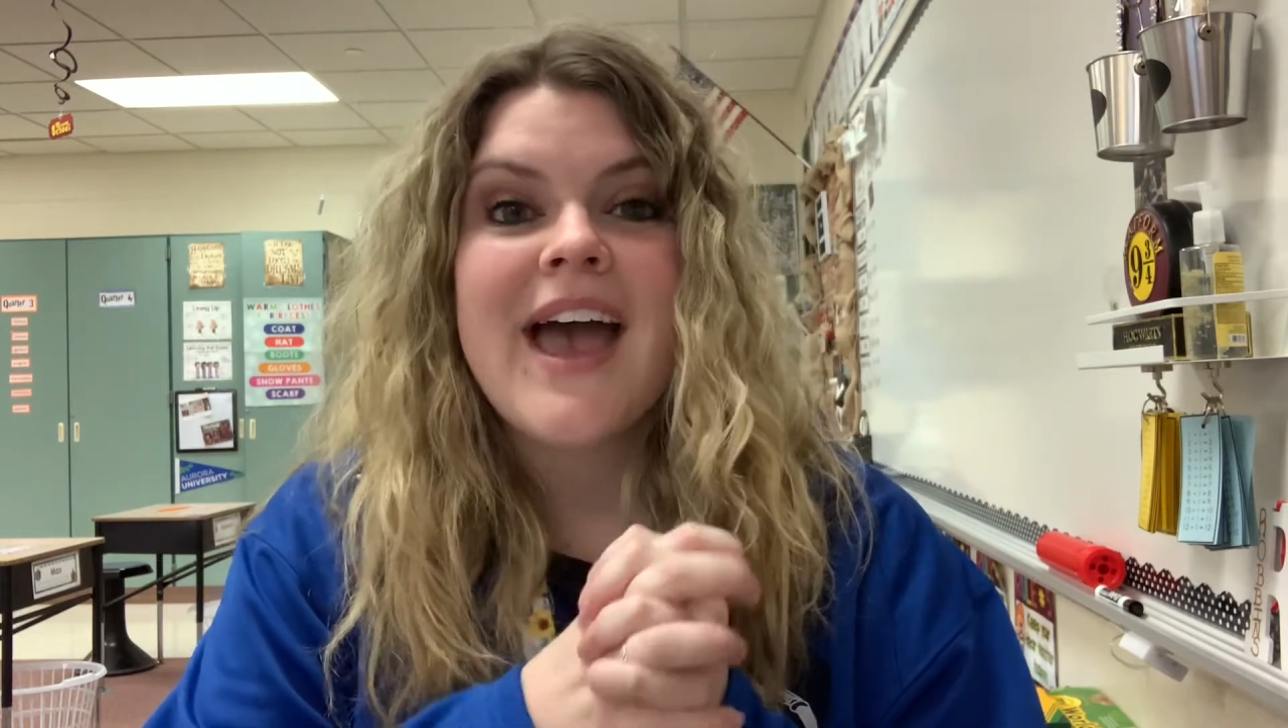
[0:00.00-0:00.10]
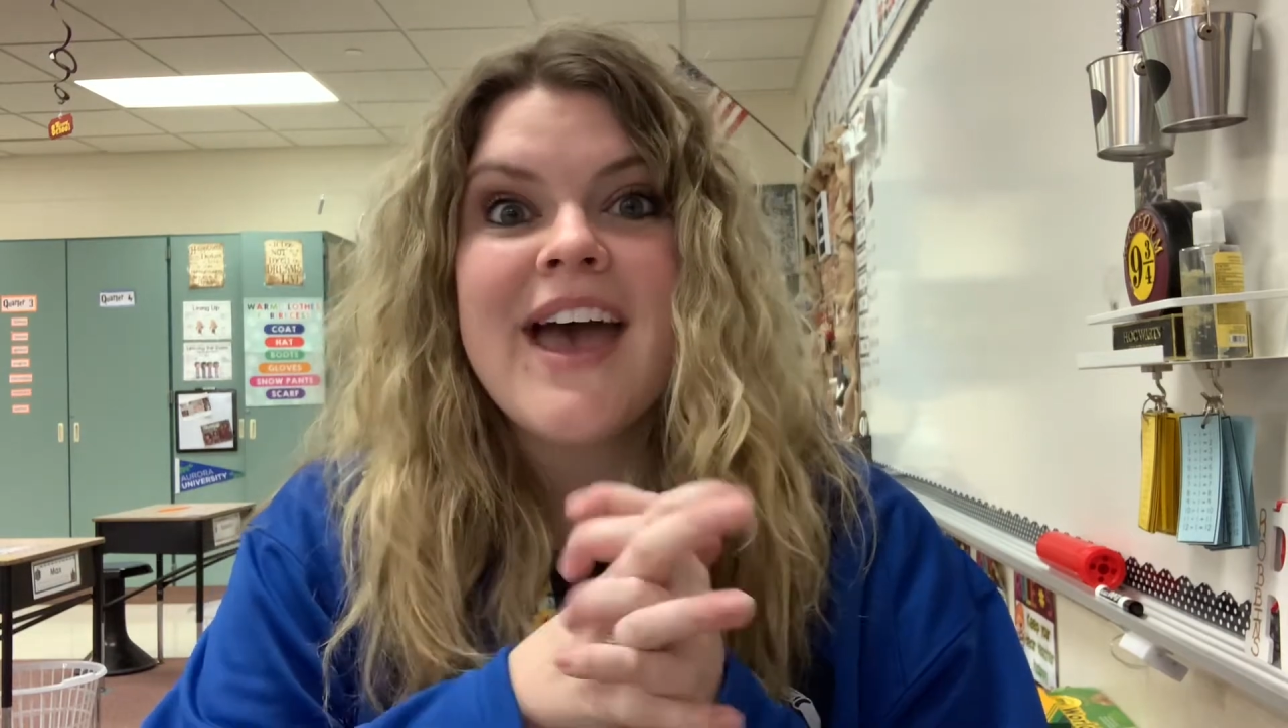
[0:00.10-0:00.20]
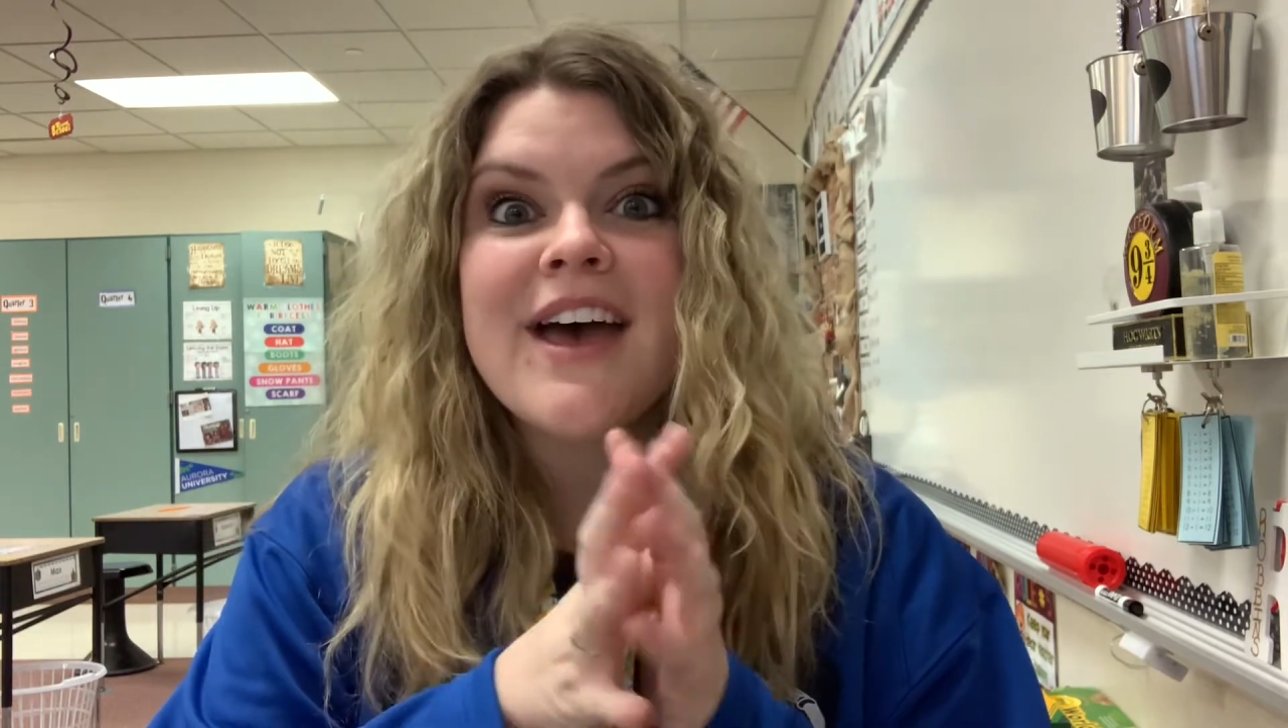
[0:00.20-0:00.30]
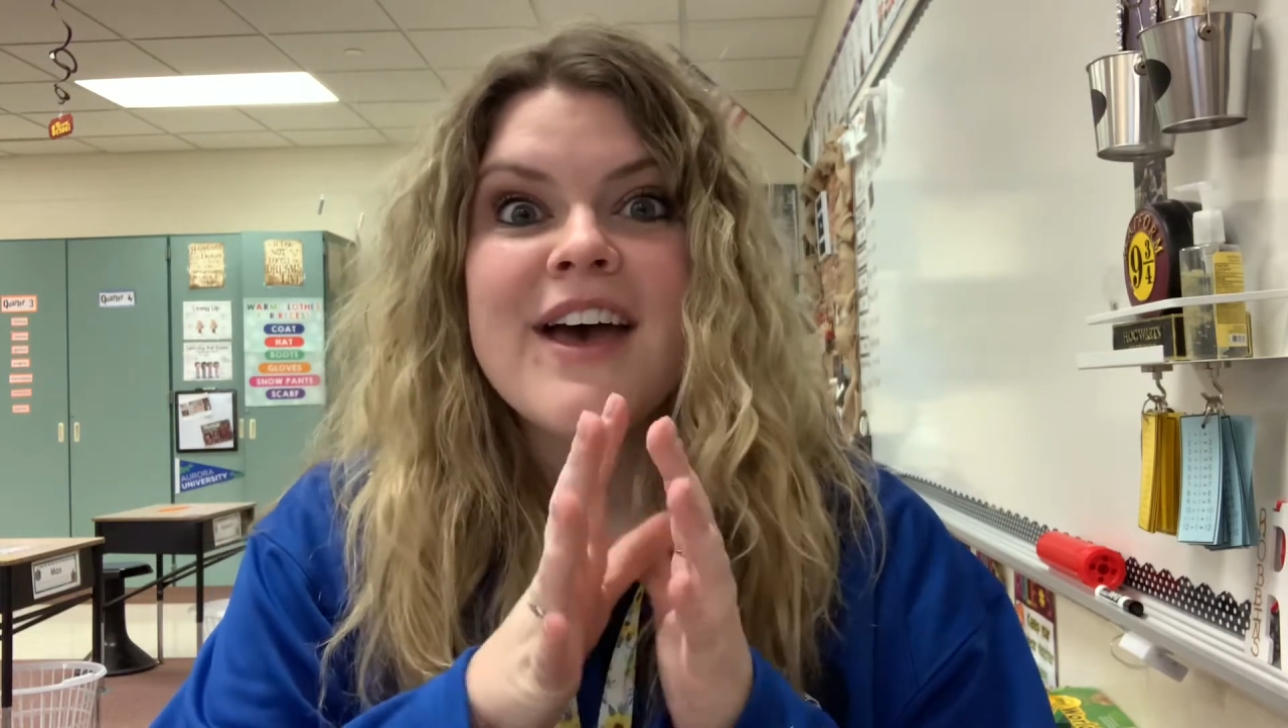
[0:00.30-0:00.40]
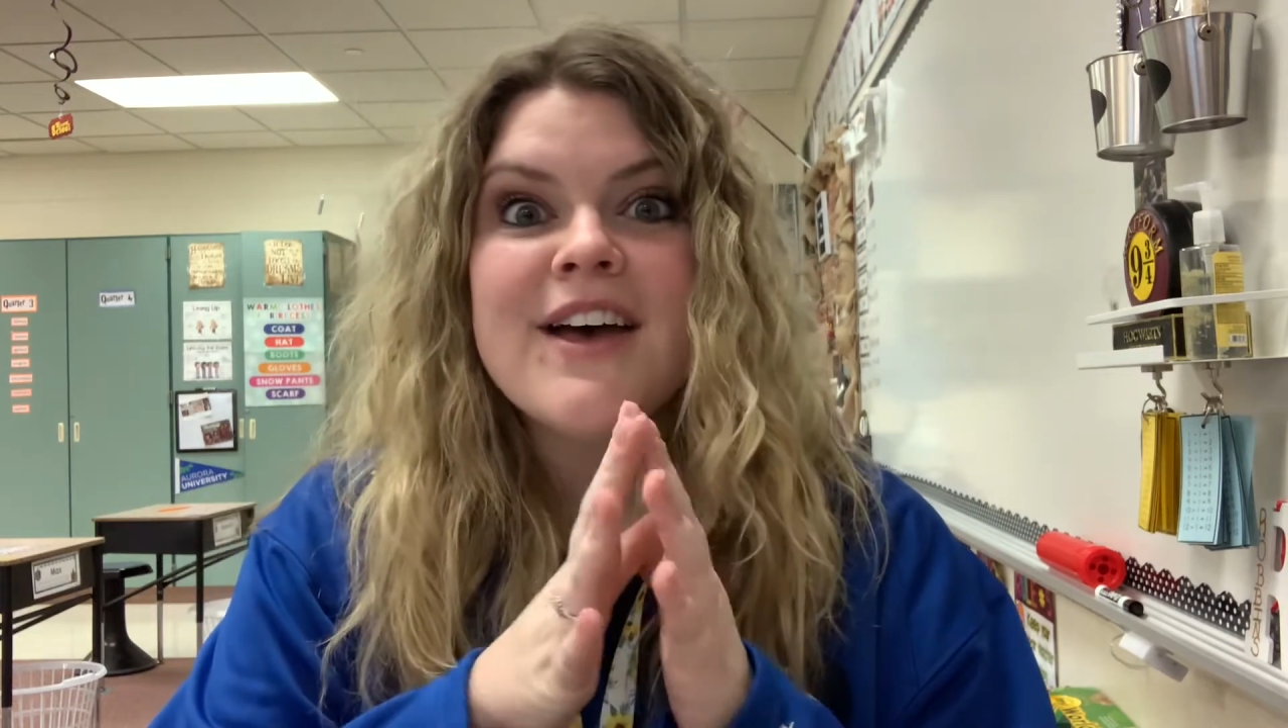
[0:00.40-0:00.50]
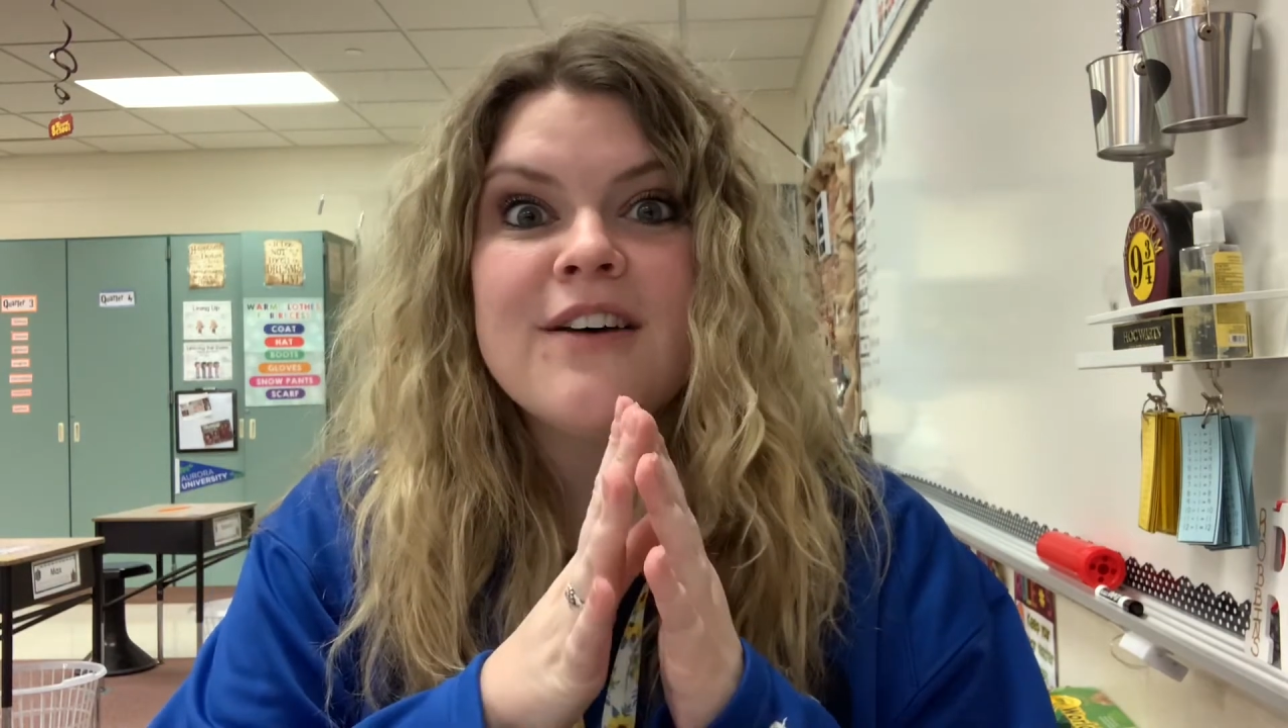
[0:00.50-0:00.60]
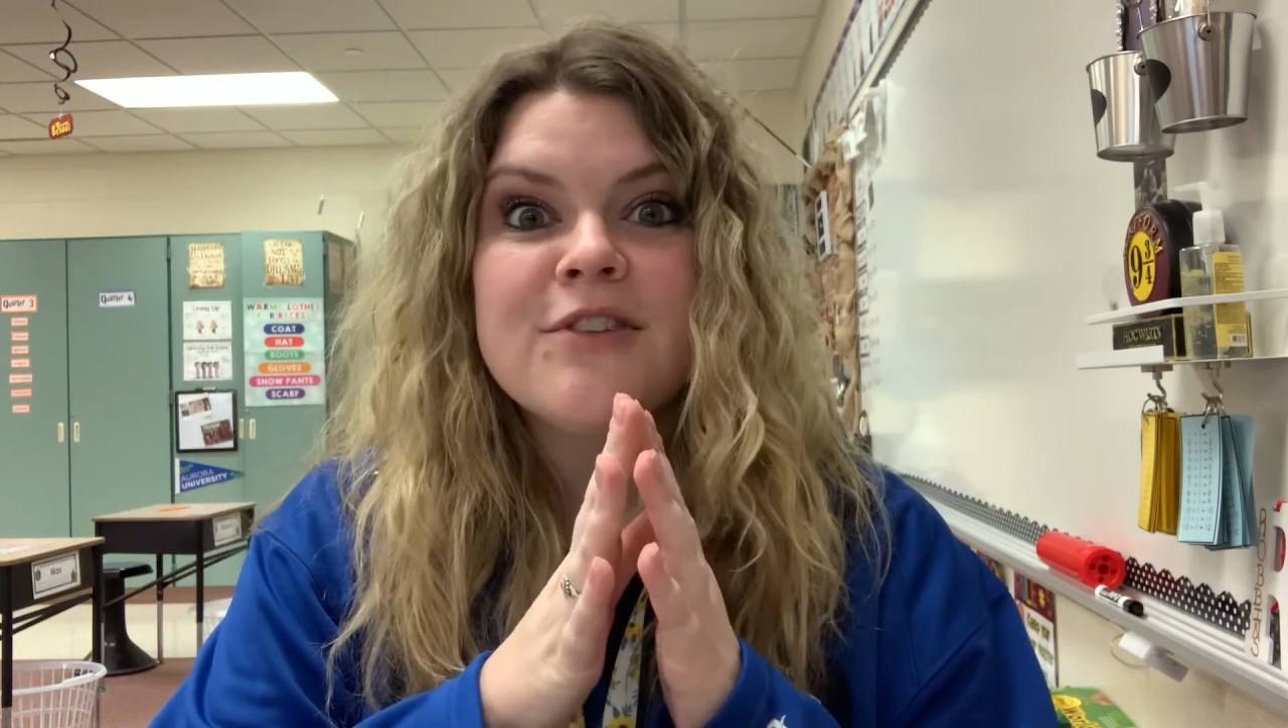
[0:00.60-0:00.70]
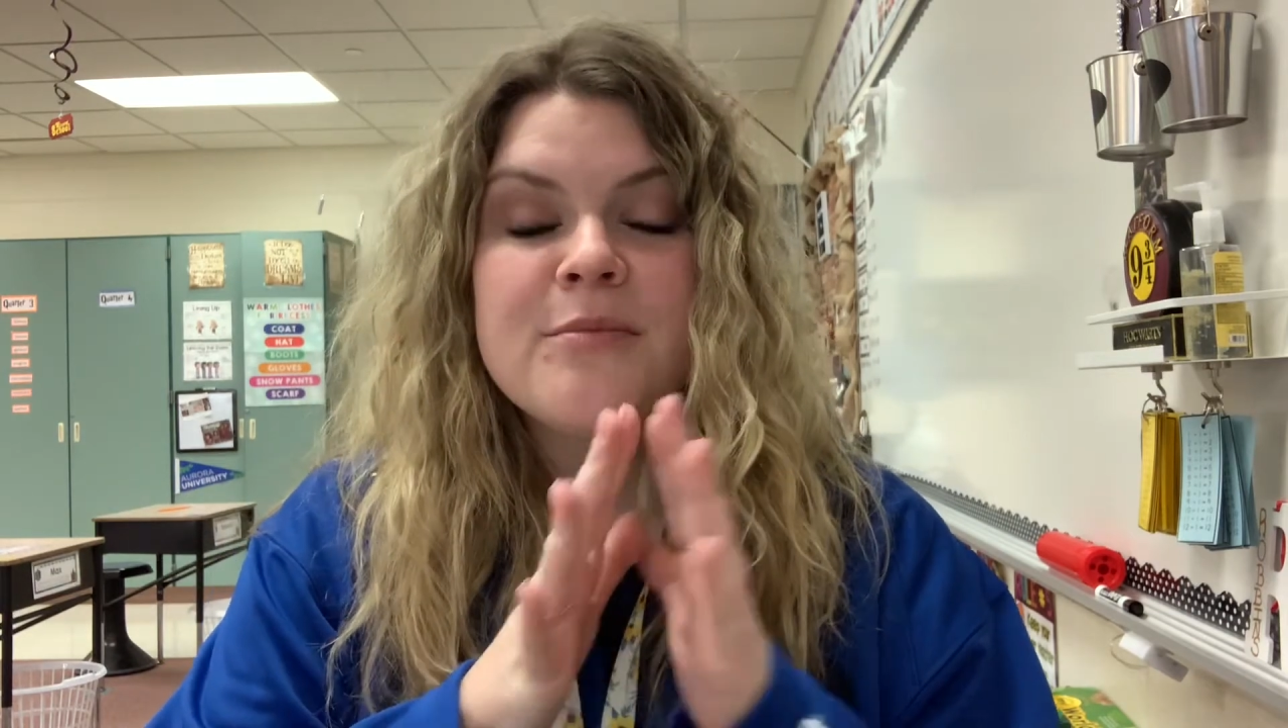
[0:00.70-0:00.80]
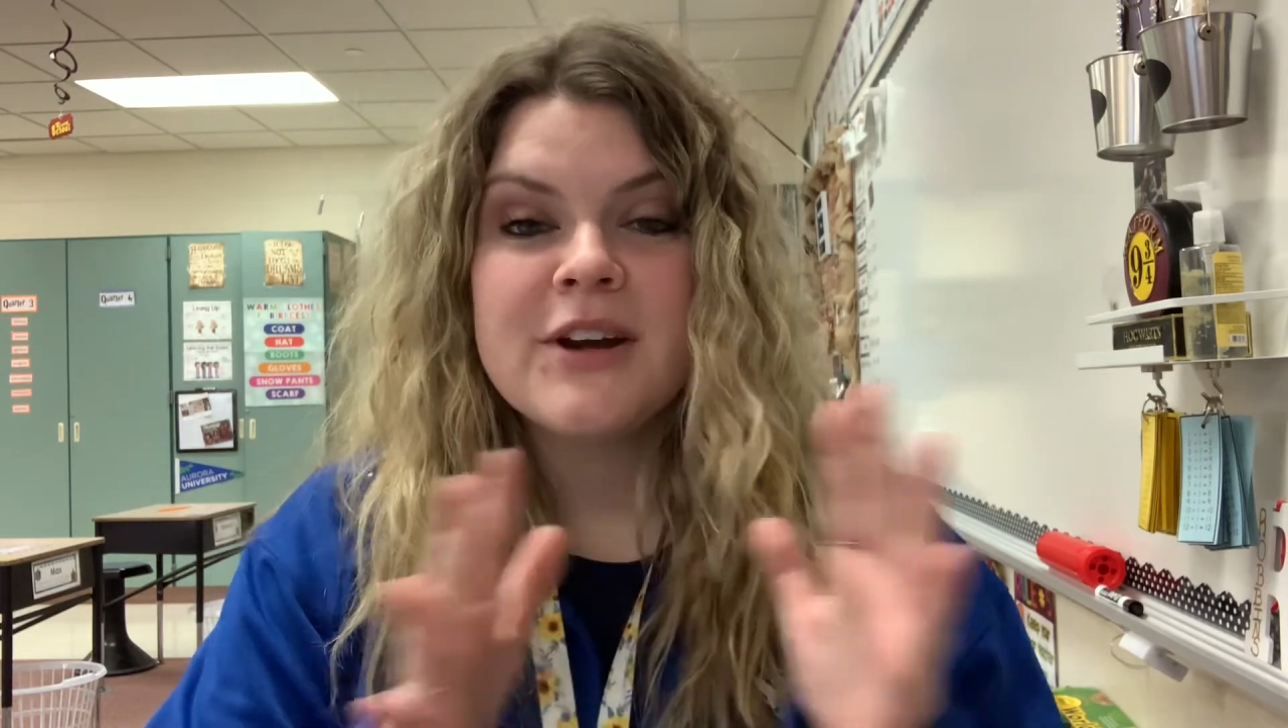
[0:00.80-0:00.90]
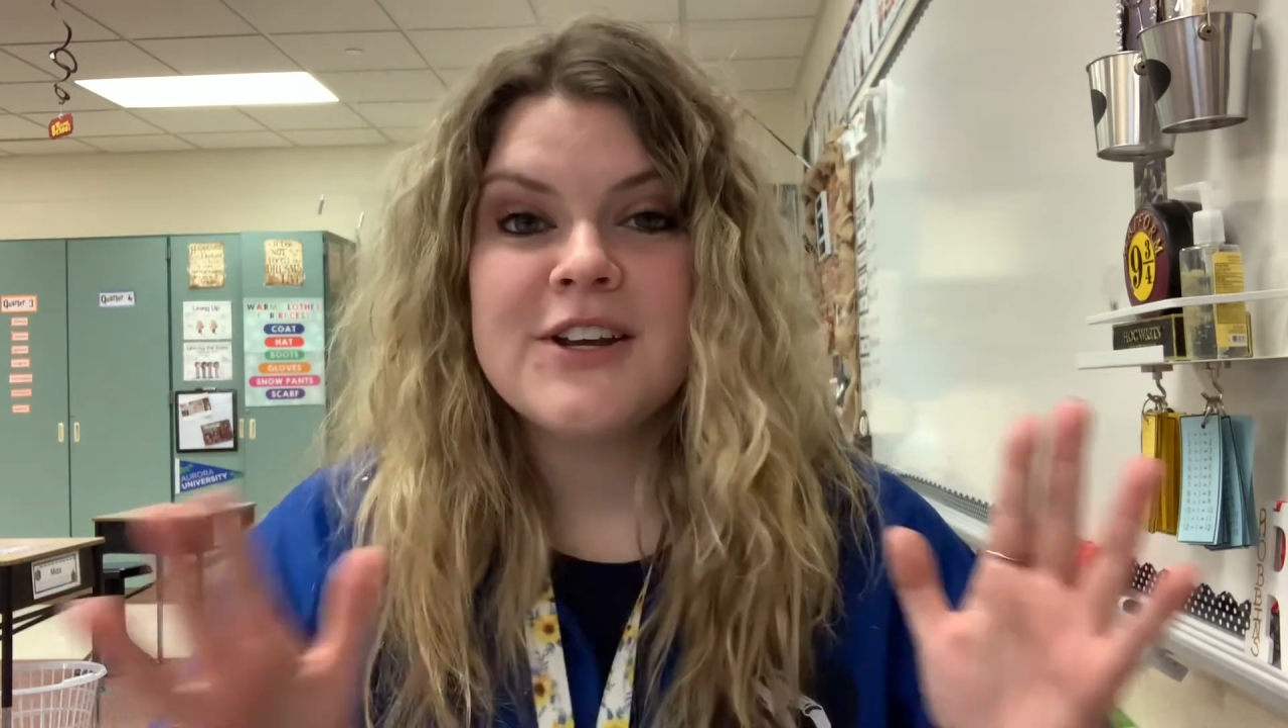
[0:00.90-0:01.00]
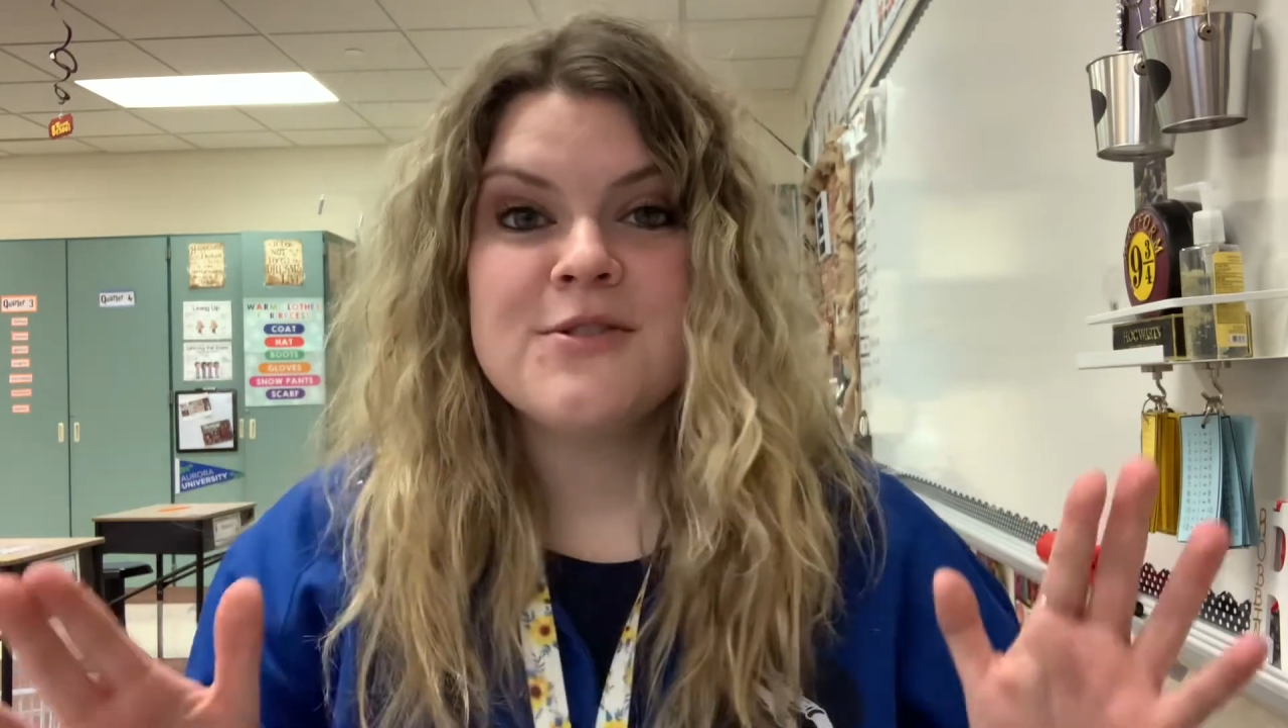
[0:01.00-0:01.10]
Everybody